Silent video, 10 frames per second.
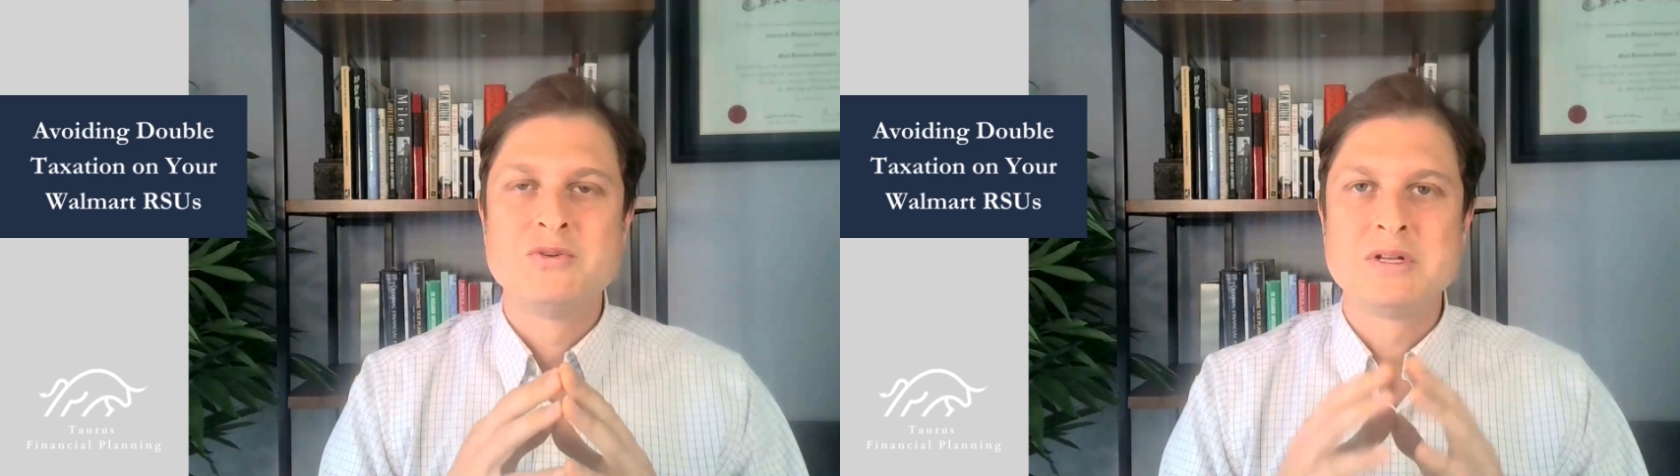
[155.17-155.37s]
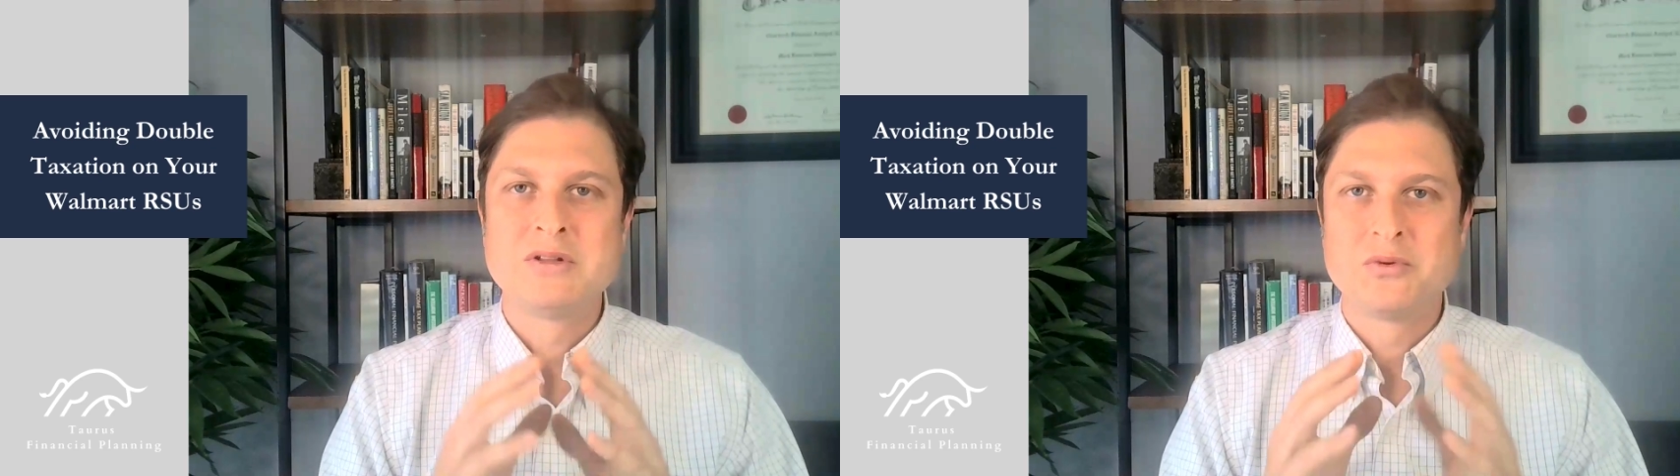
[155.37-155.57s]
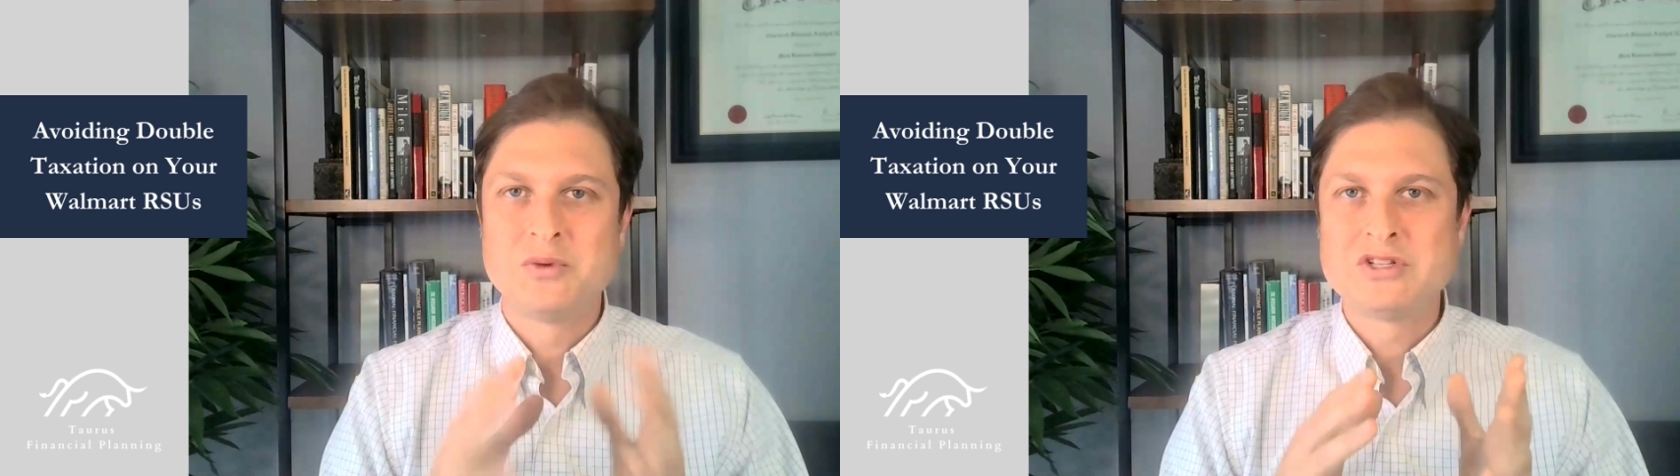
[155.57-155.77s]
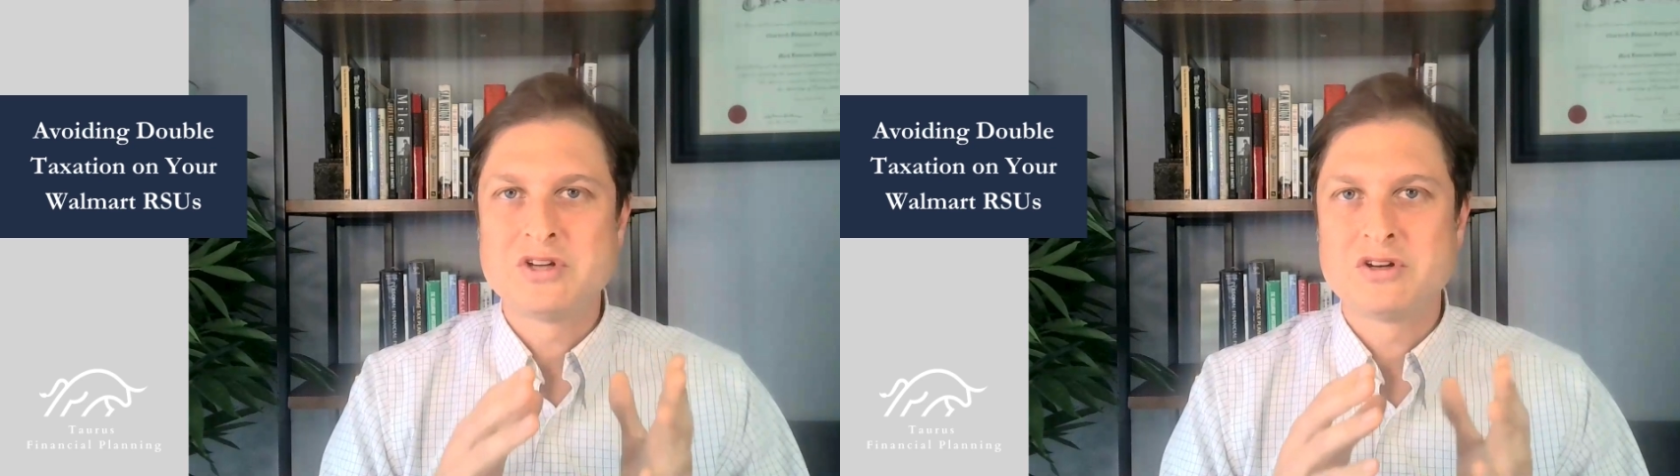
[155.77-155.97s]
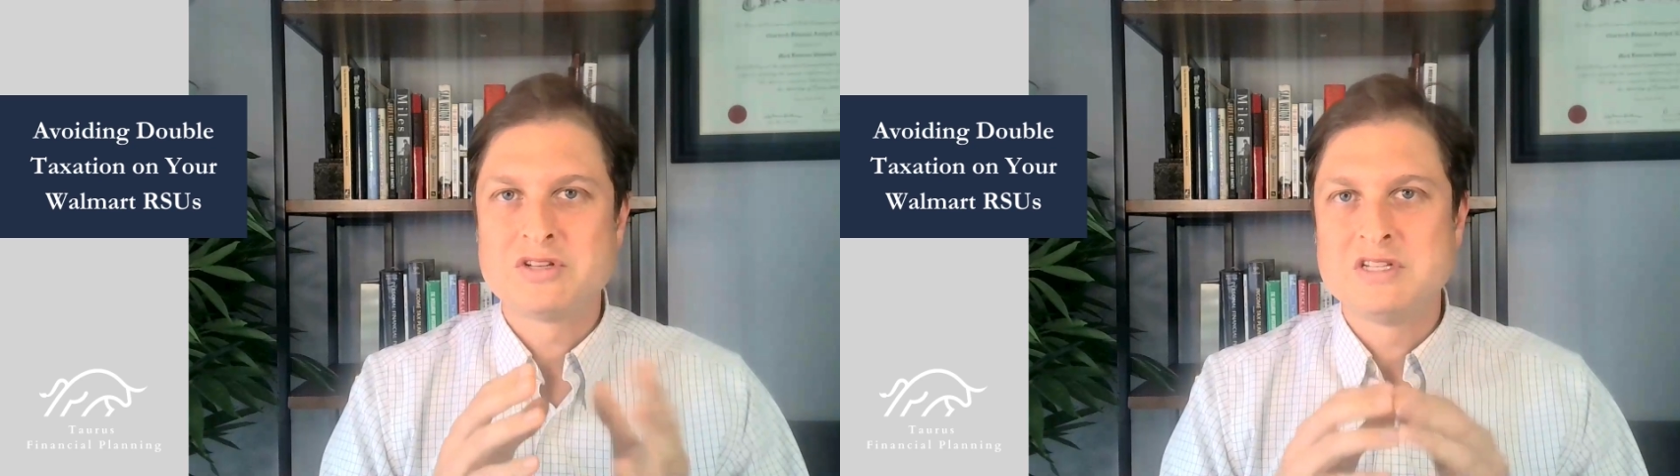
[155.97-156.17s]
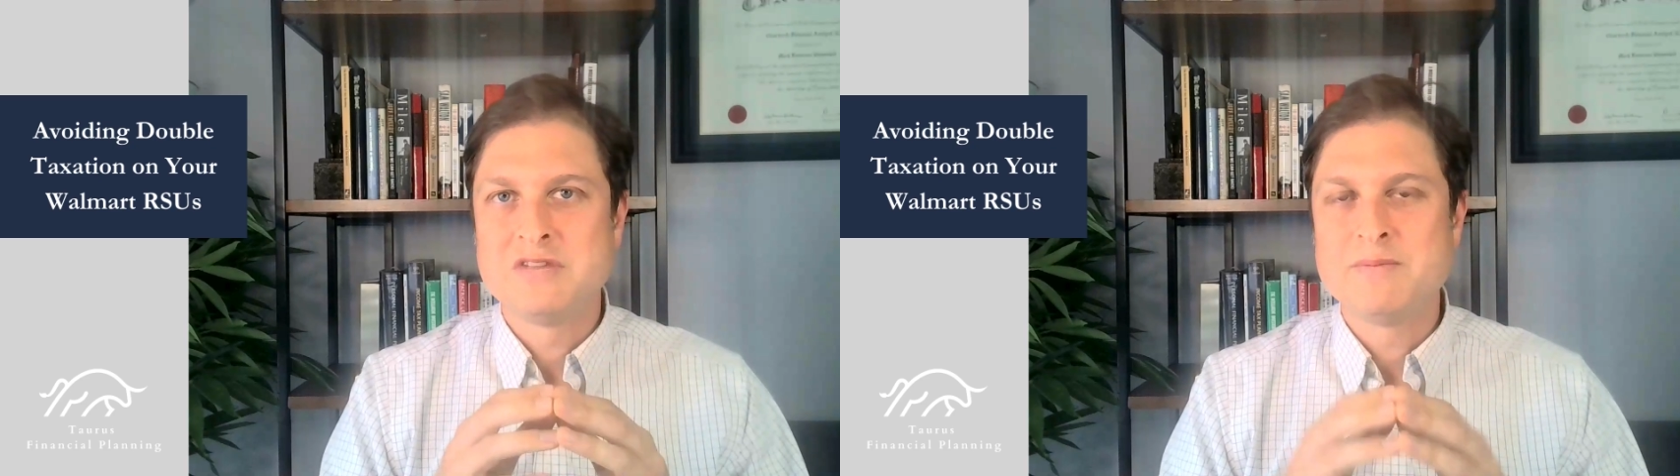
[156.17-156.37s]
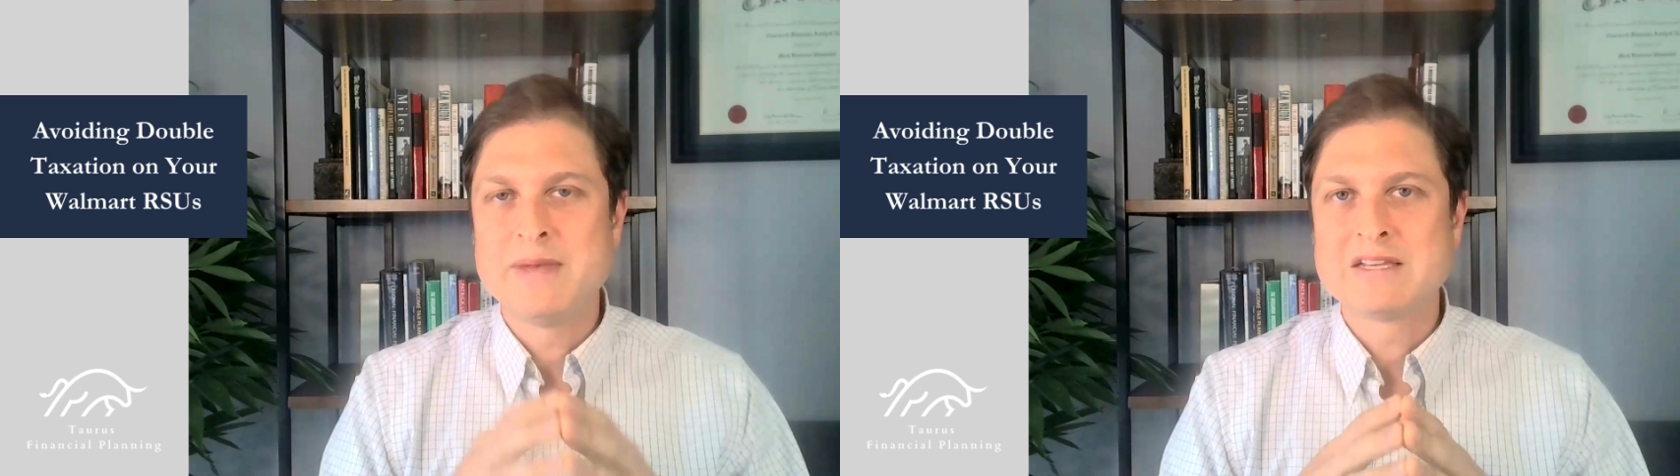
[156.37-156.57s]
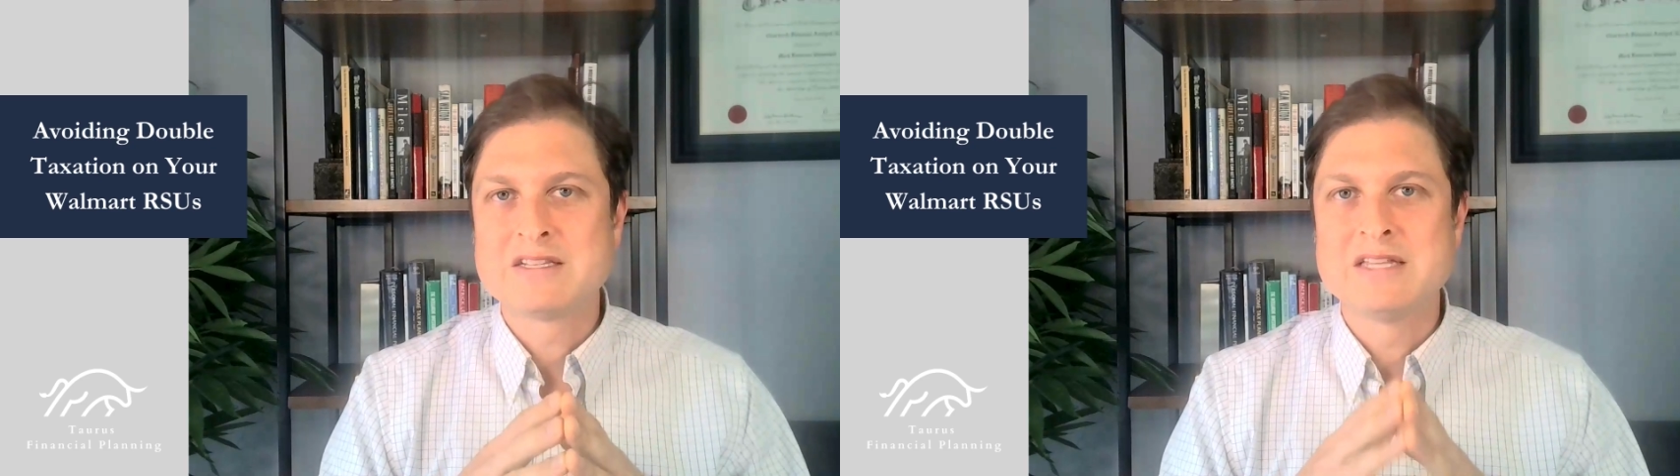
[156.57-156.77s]
doing a little research to see if it
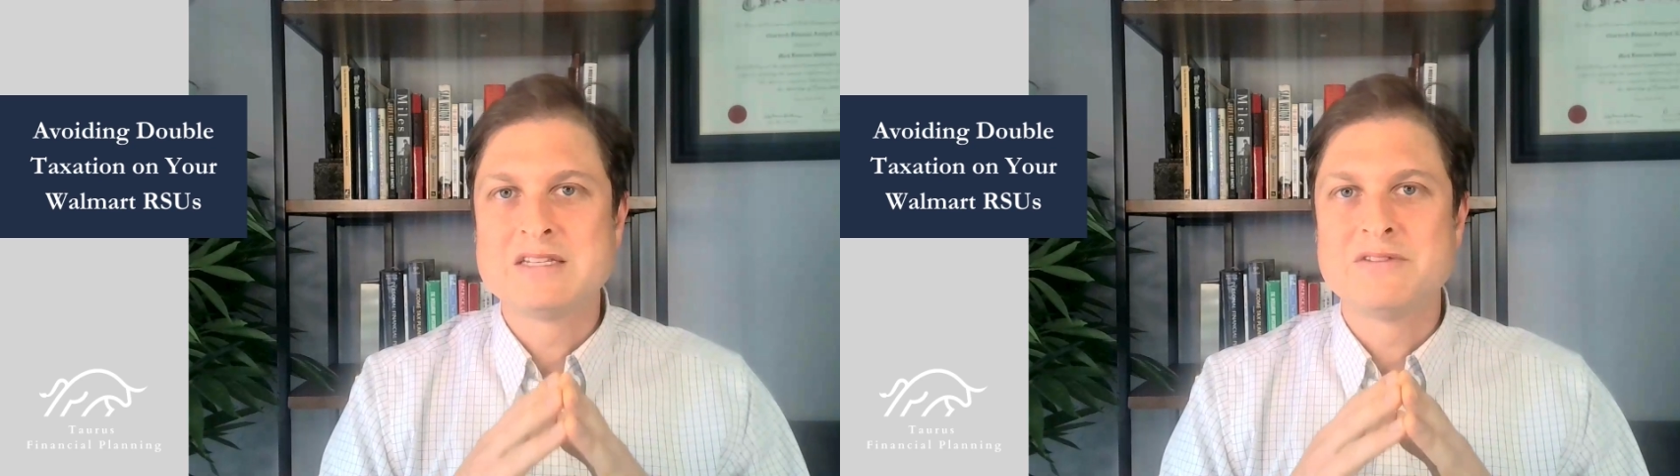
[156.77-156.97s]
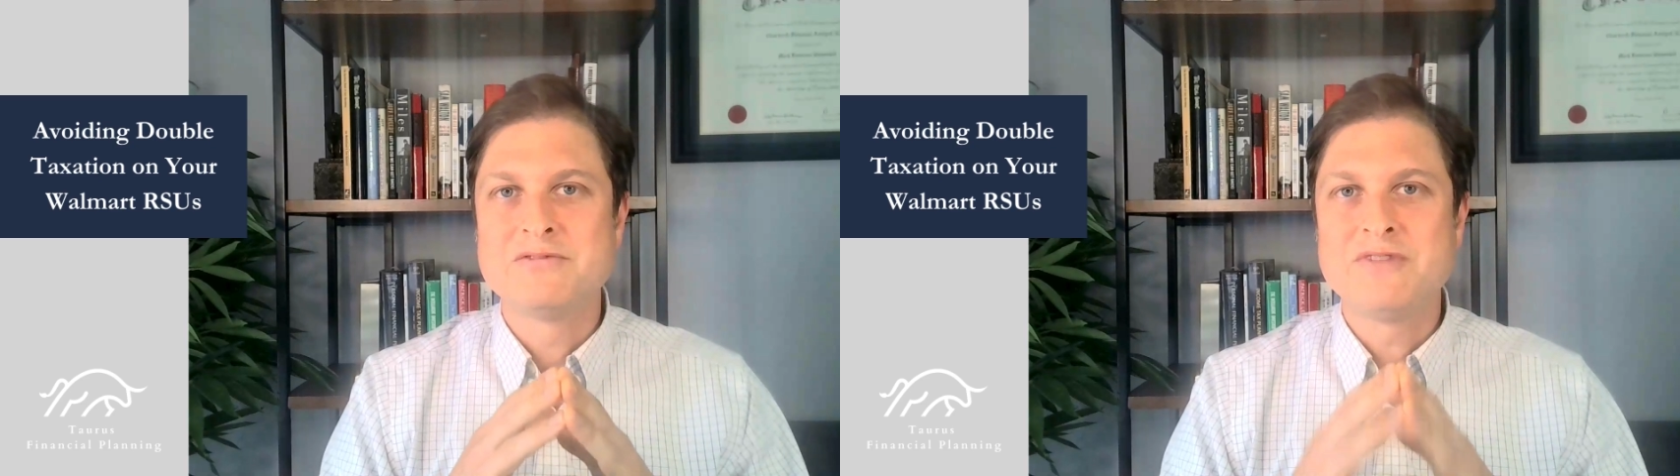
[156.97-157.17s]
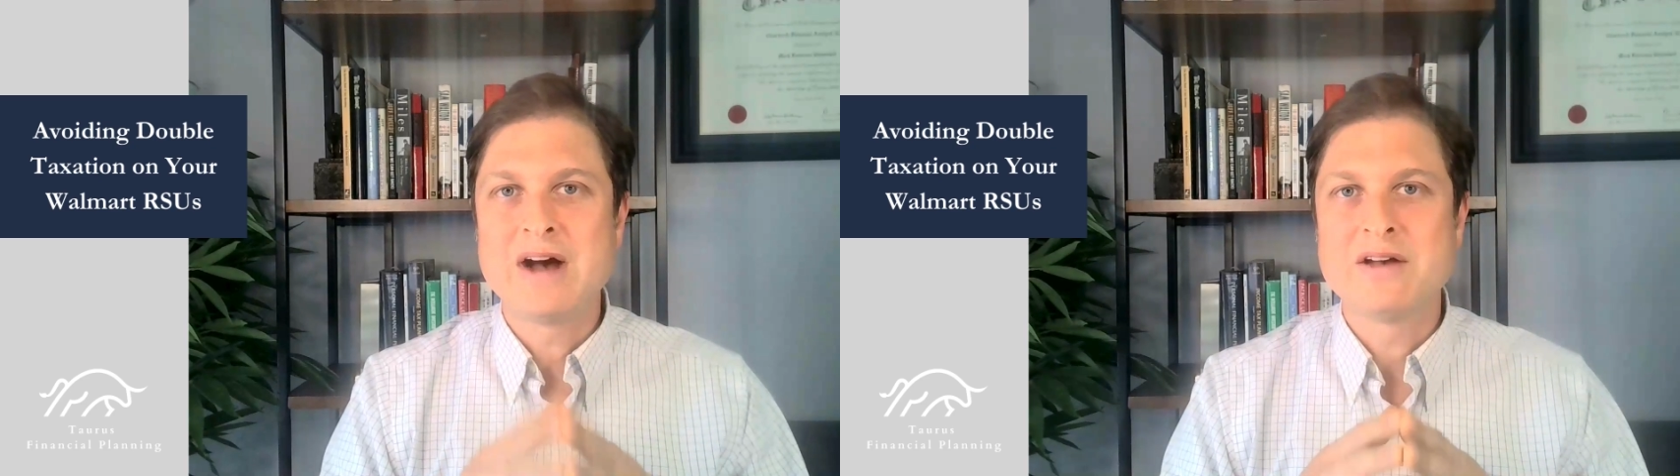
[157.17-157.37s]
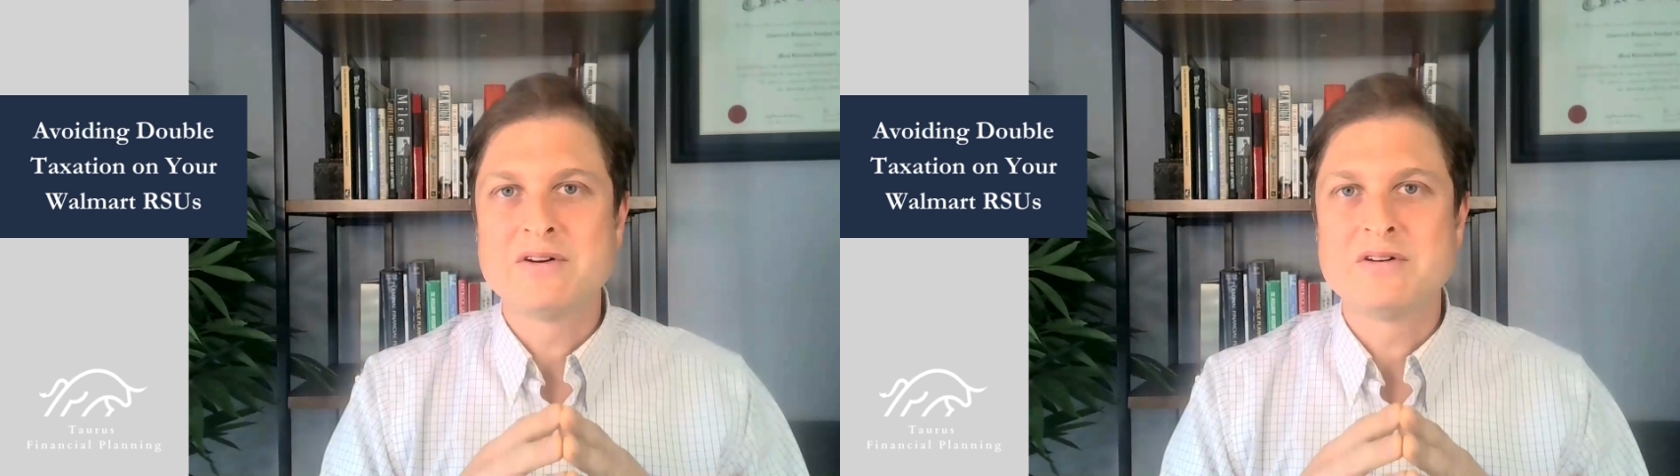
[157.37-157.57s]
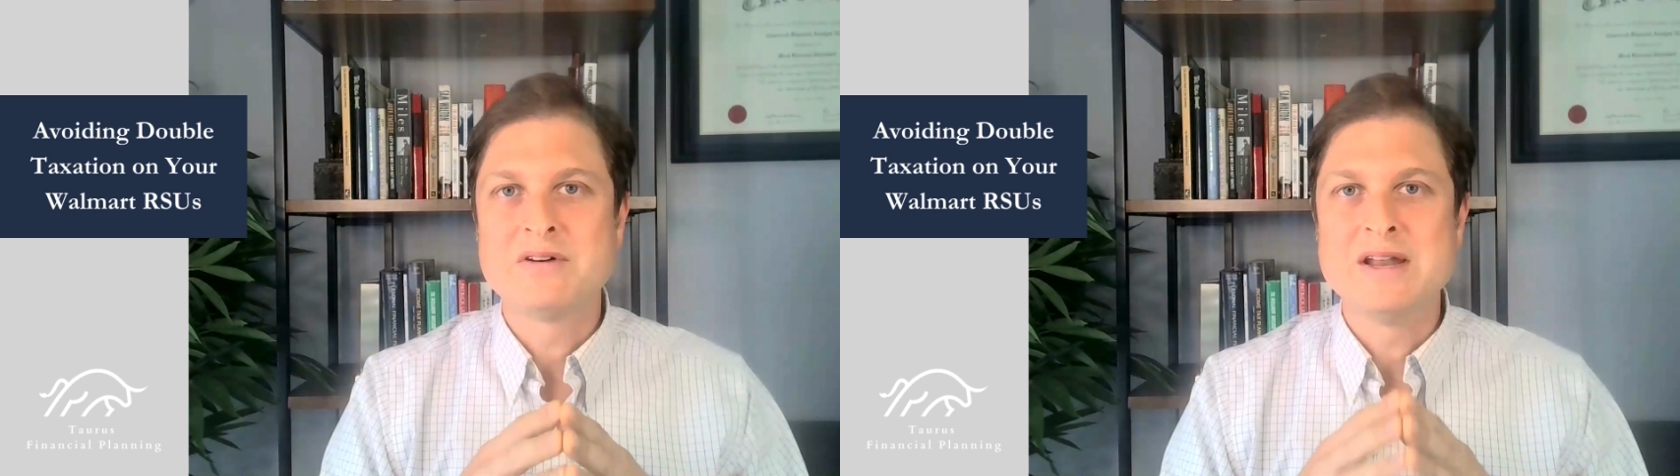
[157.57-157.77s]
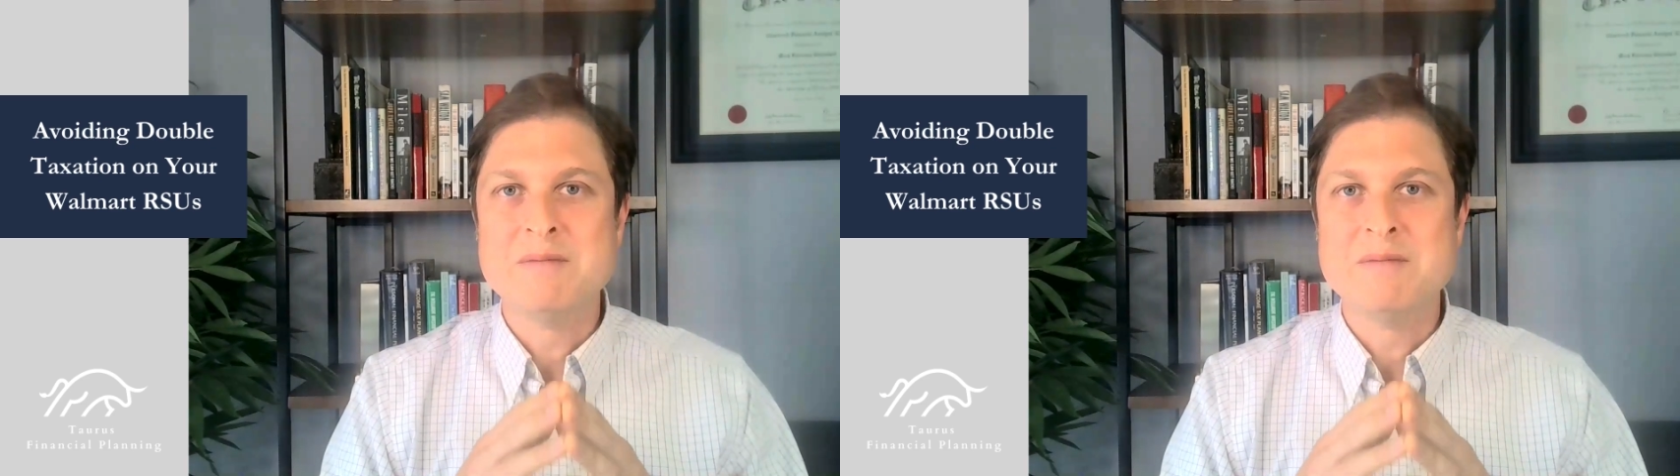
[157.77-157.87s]
makes sense to file